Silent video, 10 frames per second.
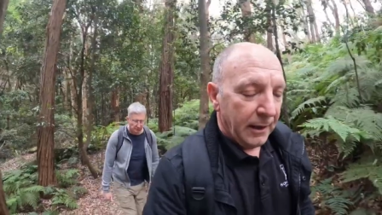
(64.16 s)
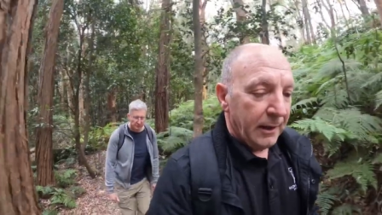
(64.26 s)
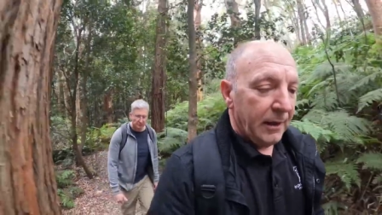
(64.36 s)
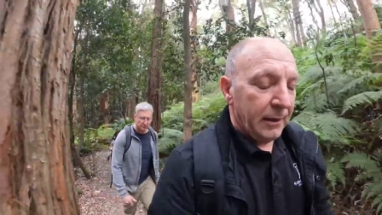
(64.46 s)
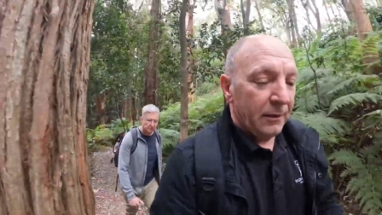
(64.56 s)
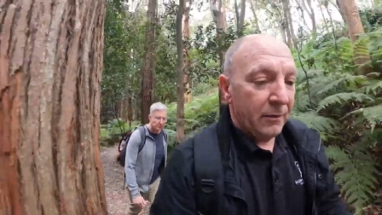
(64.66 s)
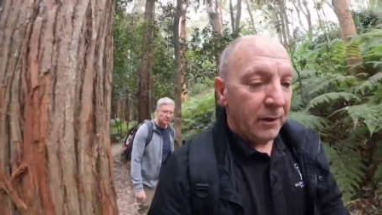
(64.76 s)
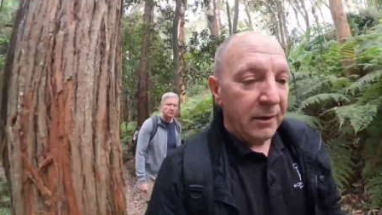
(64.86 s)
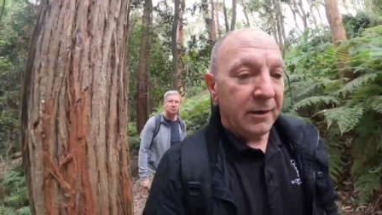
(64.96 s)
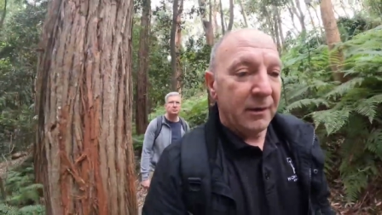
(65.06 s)
And
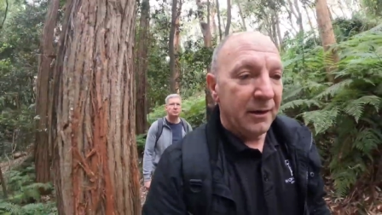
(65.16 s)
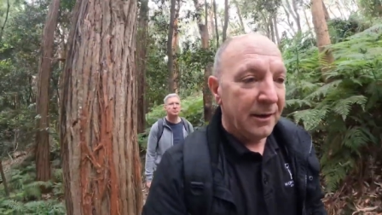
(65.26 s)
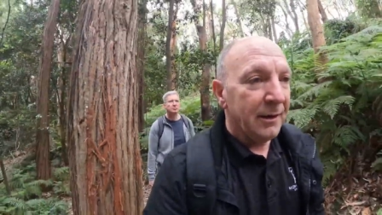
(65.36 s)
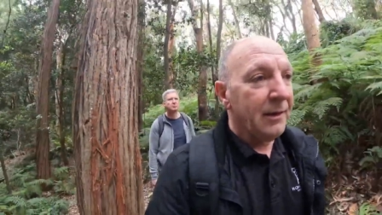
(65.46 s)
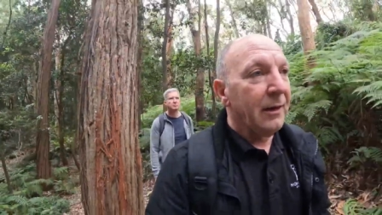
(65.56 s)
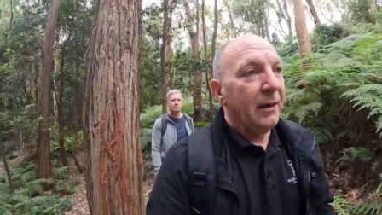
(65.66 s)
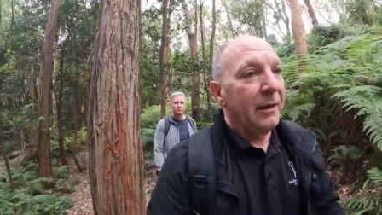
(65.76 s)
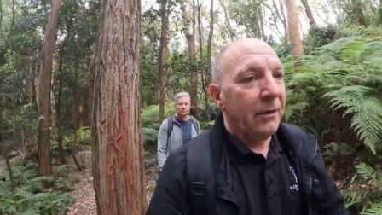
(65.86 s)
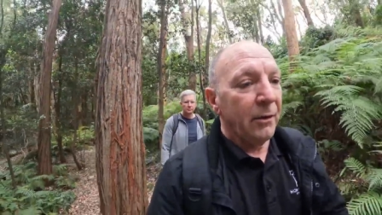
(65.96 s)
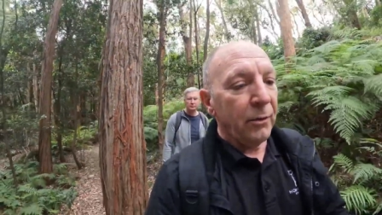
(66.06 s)
uh,
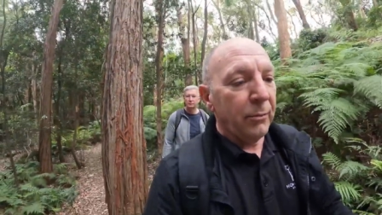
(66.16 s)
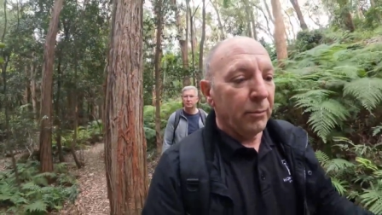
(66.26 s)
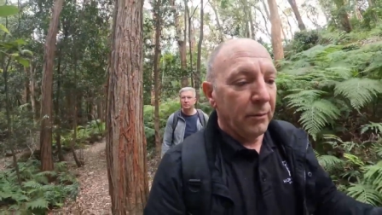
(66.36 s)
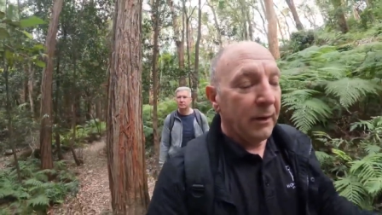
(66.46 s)
you know,